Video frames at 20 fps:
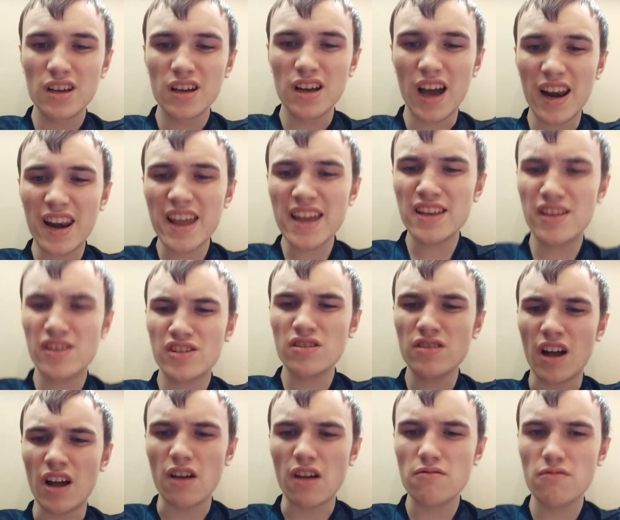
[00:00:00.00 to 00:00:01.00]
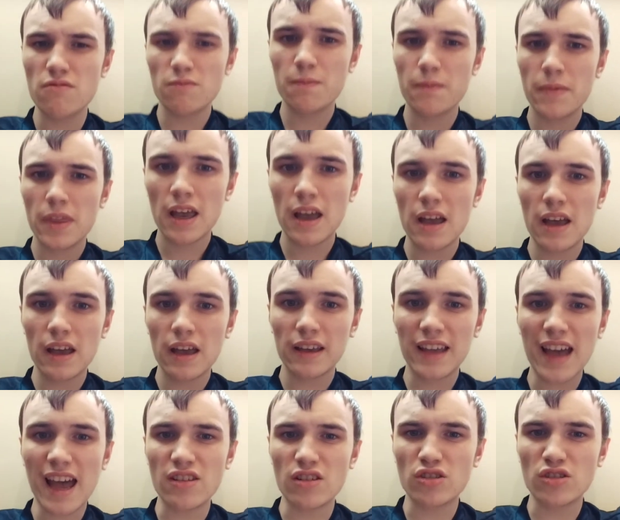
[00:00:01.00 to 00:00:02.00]
At least, you know,
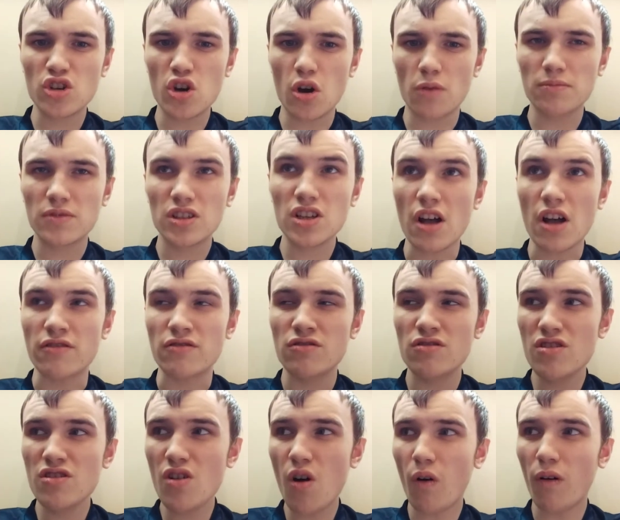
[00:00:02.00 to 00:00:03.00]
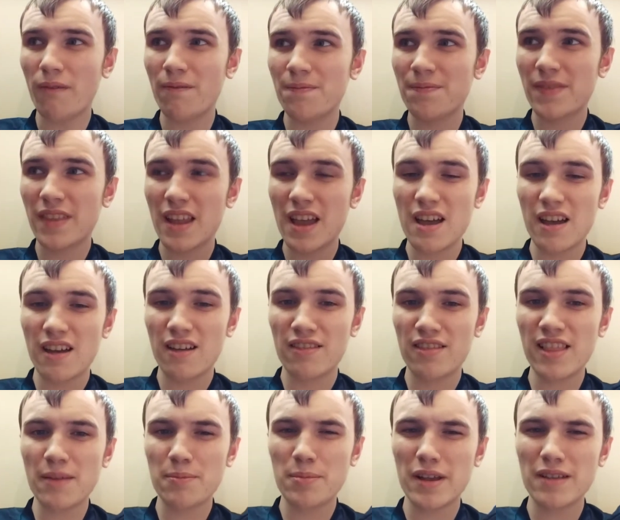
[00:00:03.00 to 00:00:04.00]
get the job done. Not
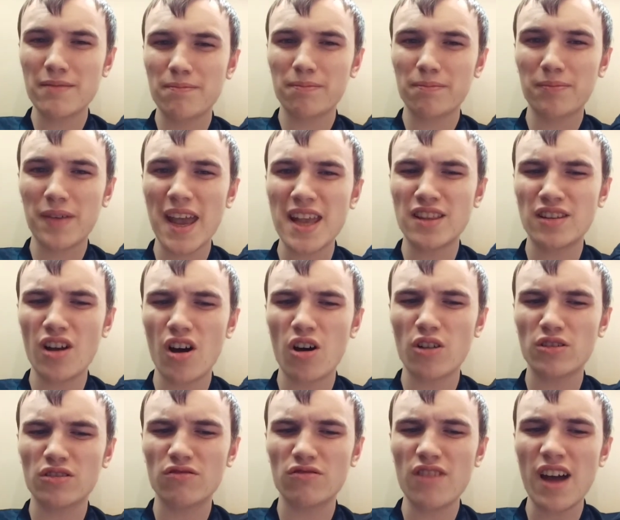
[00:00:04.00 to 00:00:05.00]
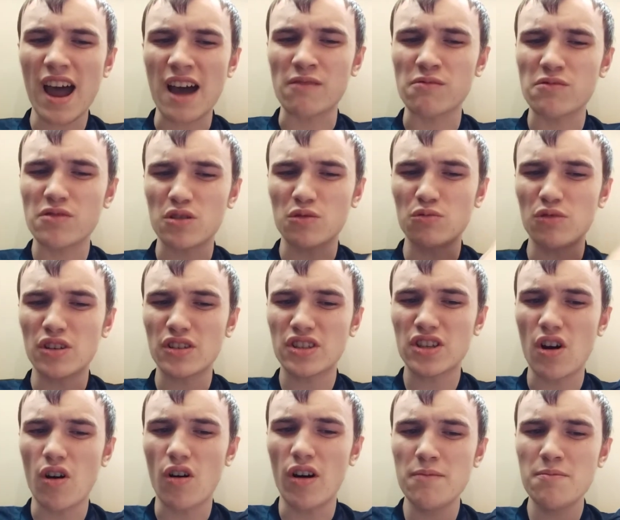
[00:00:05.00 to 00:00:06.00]
flipping piss ass around all the
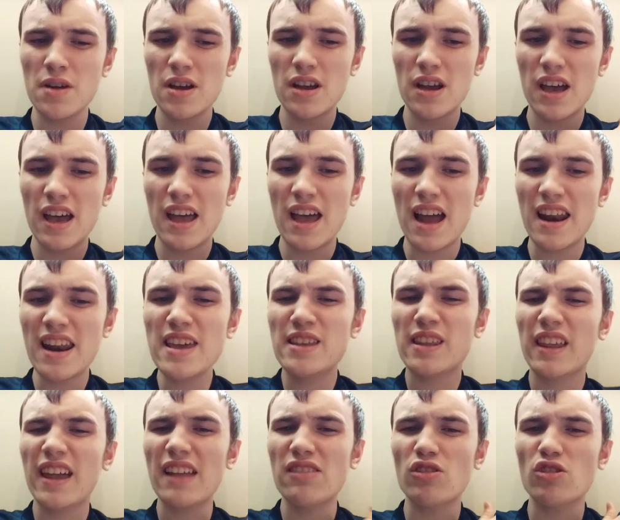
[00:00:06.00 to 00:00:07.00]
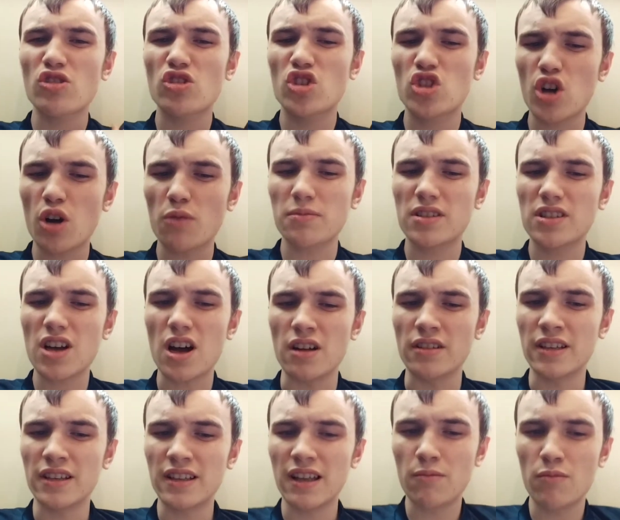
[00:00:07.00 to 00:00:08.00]
time. At least get the job
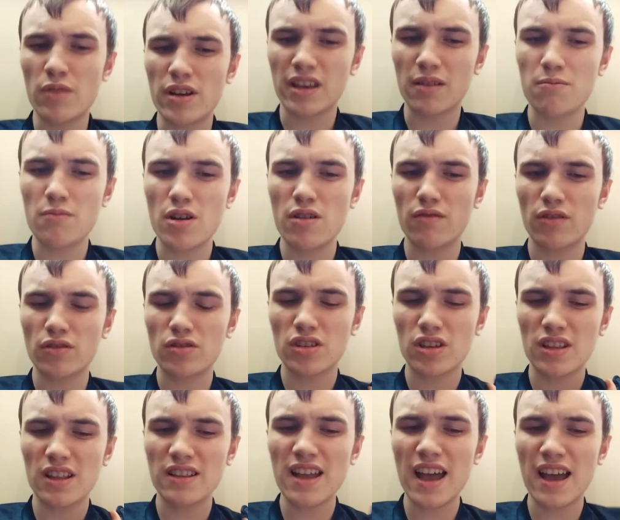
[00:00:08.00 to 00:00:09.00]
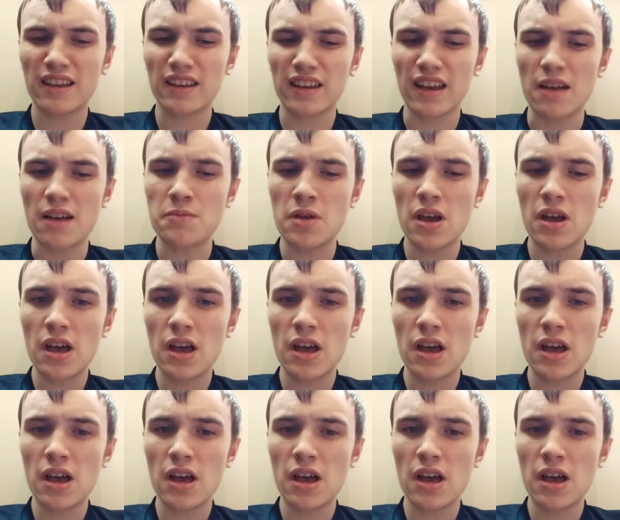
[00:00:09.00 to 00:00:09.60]
done, and then we can move on to the next game.